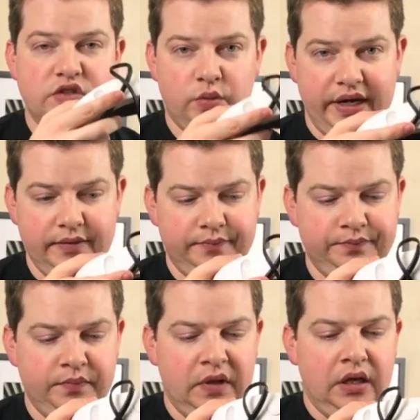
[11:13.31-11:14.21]
sweat.
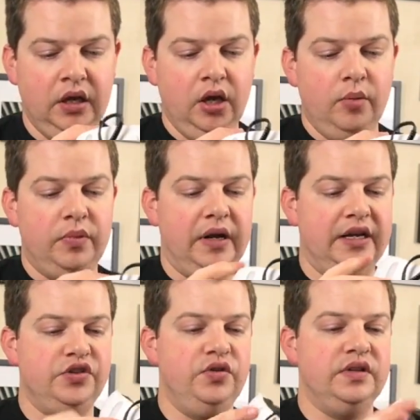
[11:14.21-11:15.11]
But
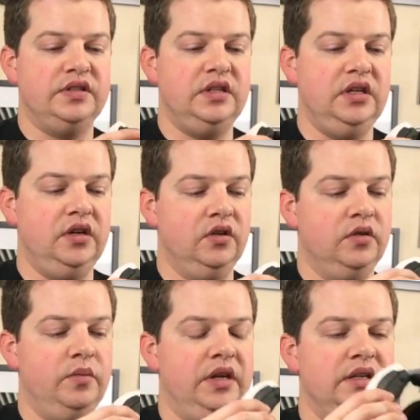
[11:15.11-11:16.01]
as you can see here,
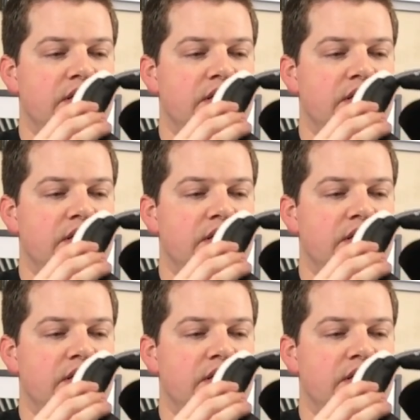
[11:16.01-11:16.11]
the main